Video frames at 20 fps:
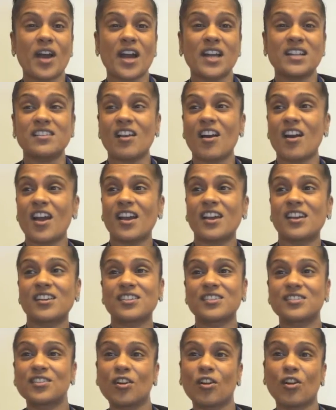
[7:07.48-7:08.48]
I've had
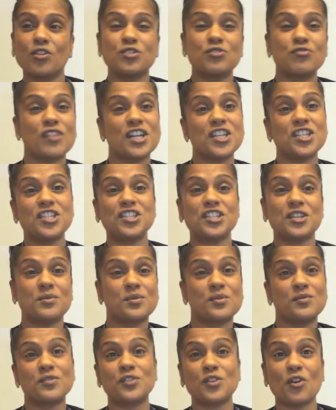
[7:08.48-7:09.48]
like close relationships
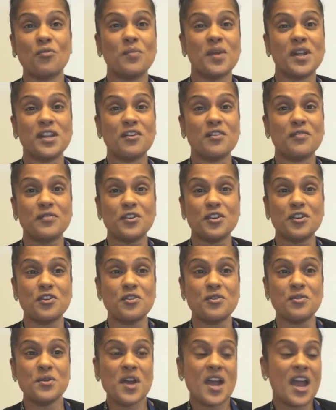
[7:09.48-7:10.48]
with so many of
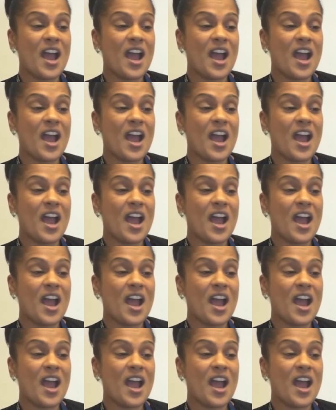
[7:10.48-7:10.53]
you.